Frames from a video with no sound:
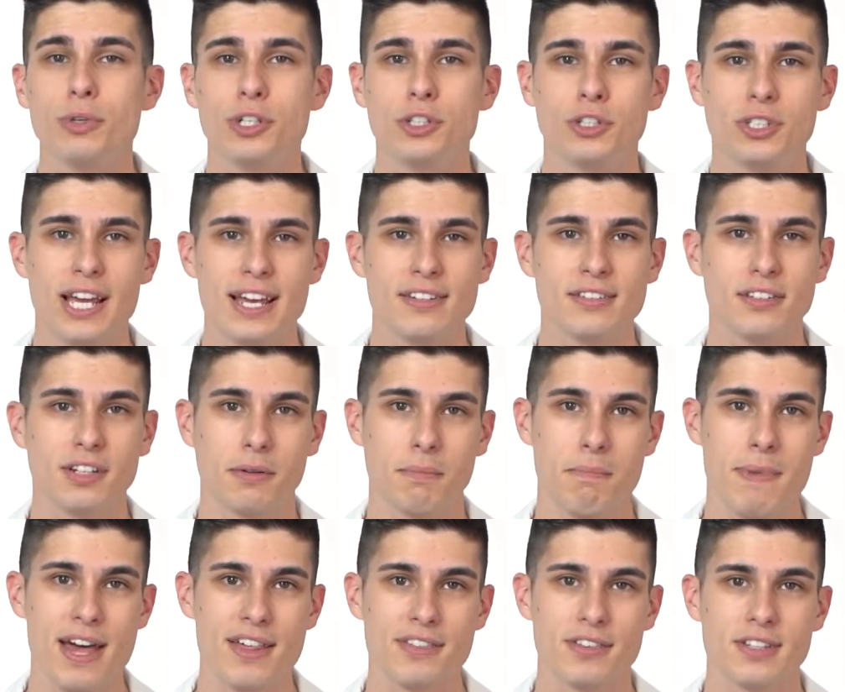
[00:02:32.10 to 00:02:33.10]
hood testing
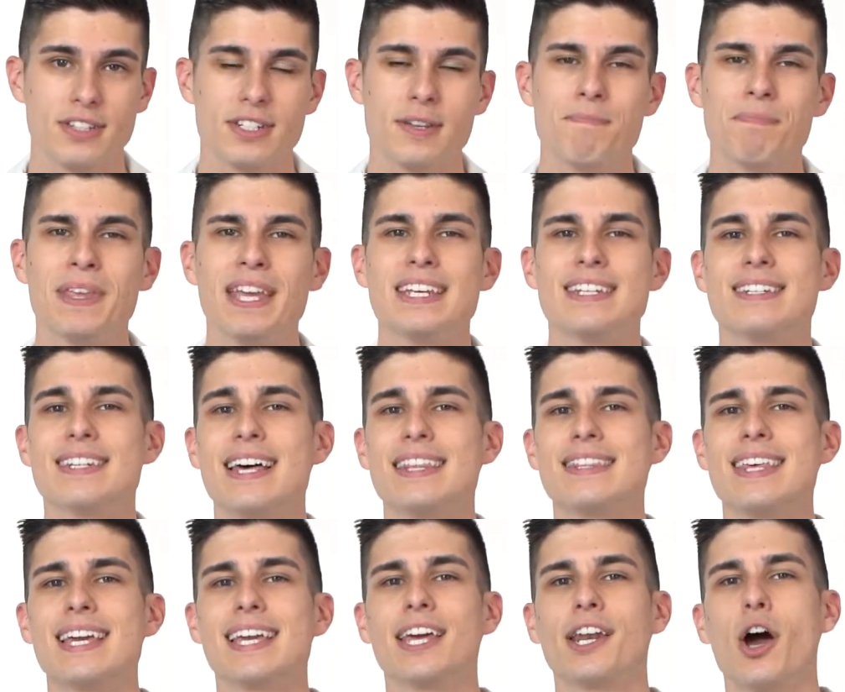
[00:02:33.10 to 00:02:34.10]
methods is that
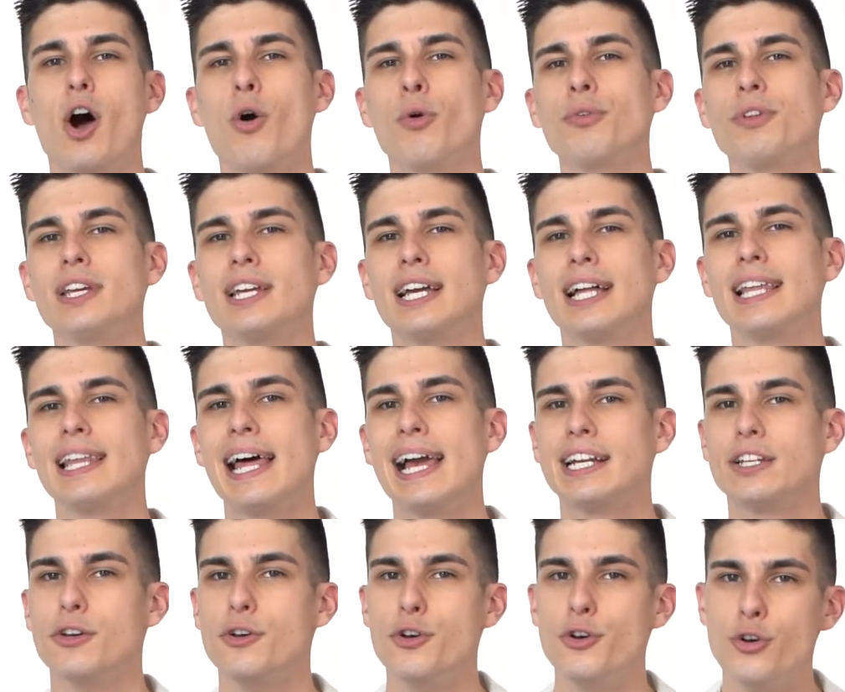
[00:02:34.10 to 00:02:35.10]
they can only
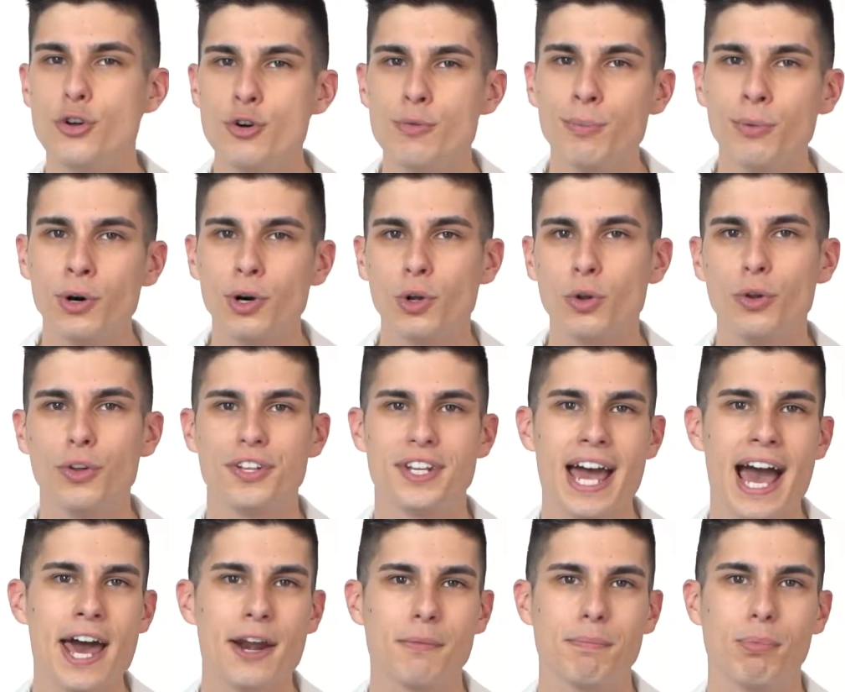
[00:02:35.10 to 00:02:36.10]
collect numerical
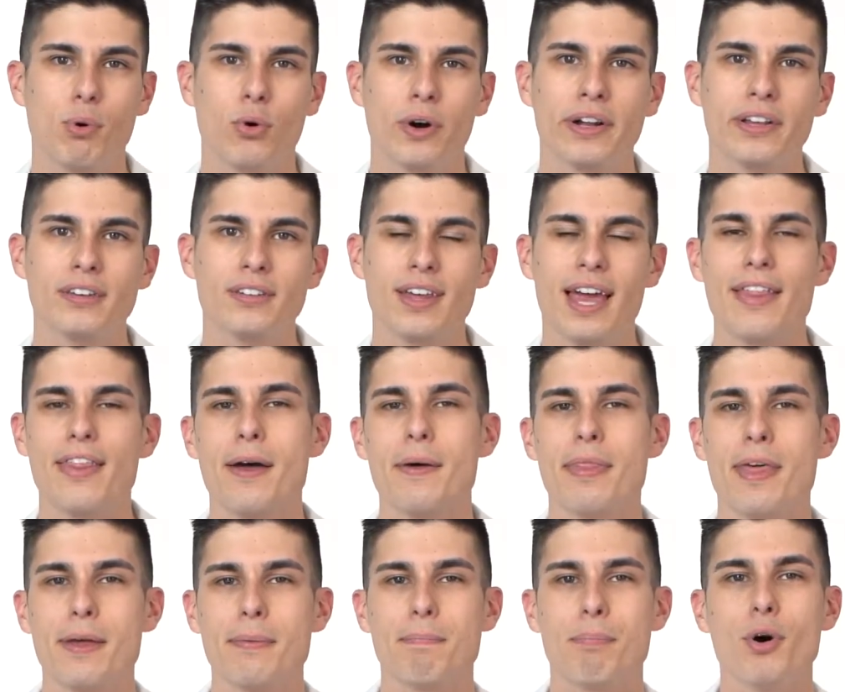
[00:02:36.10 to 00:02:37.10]
data points that
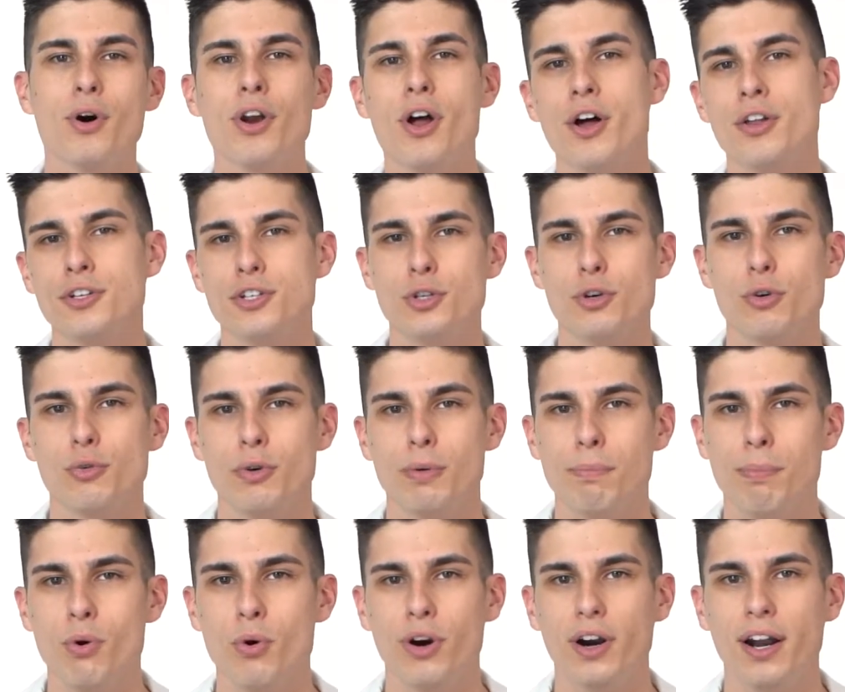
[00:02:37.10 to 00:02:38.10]
they put onto a
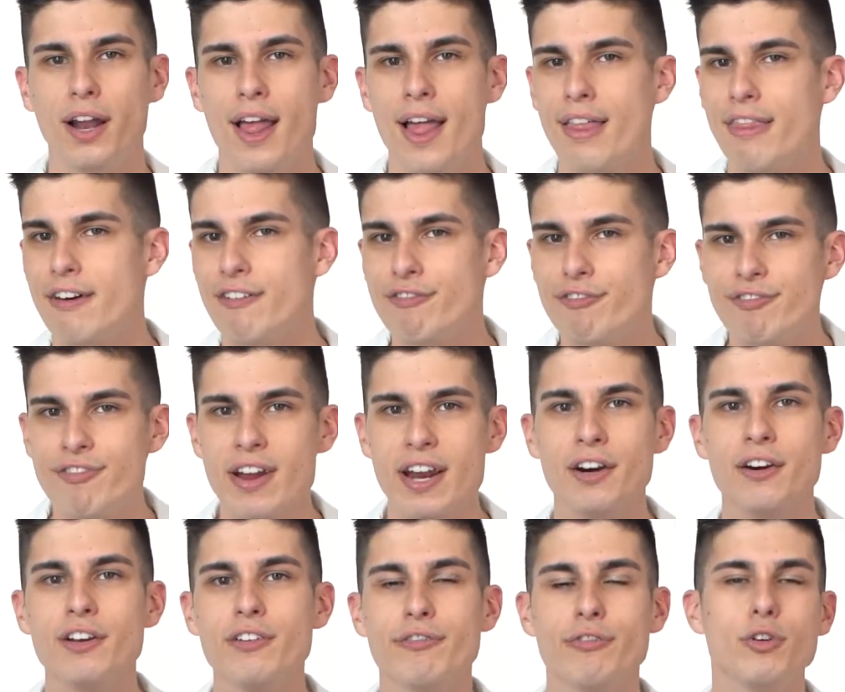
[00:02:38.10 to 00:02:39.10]
report that
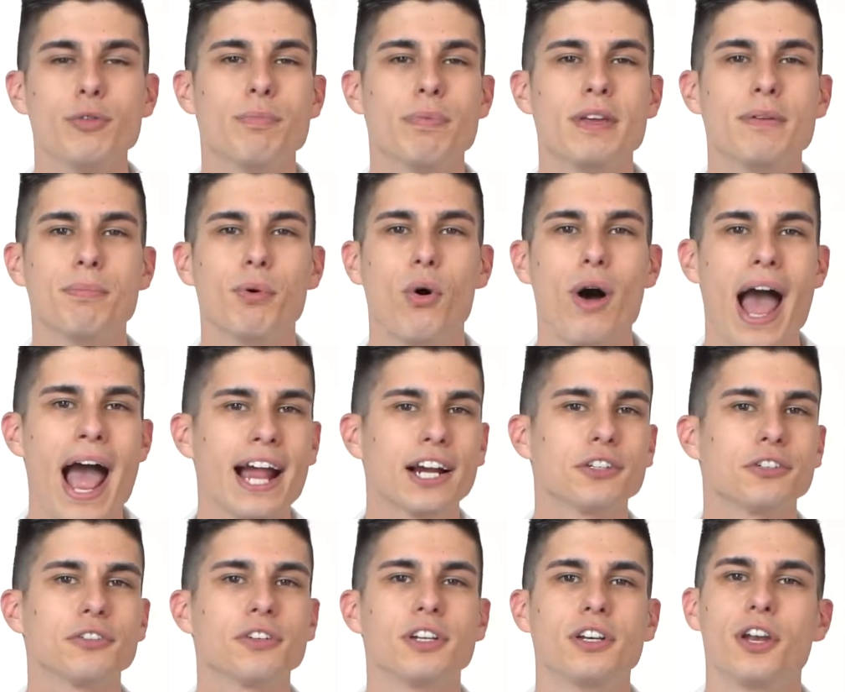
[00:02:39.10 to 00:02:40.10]
very few people
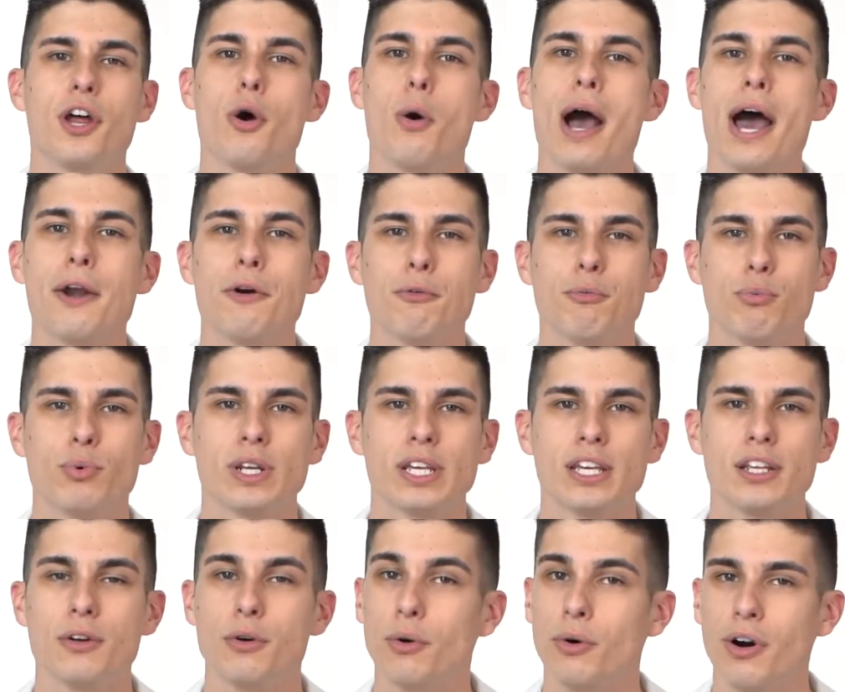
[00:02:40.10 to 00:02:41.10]
actually know how to
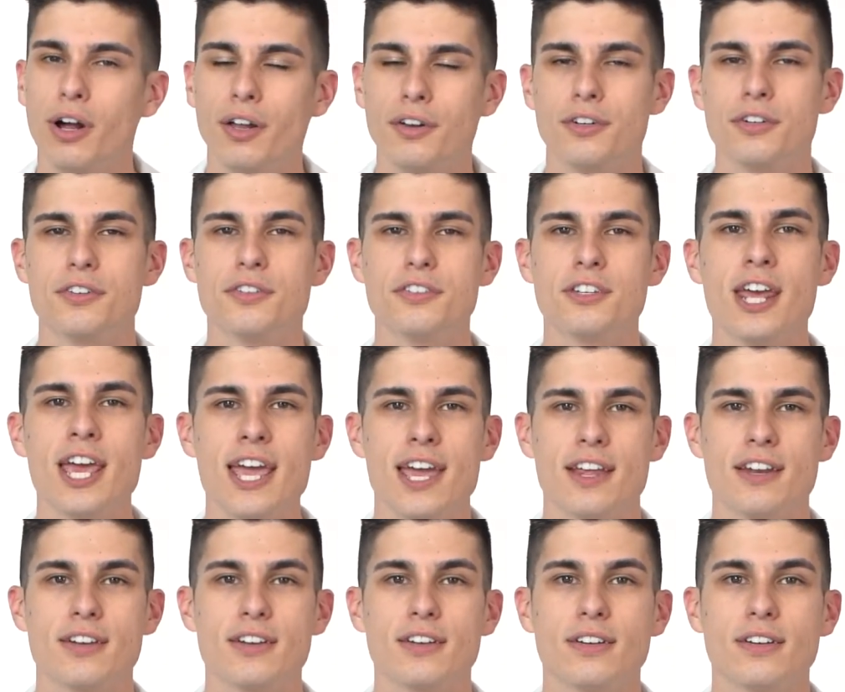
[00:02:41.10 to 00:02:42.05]
read or understand.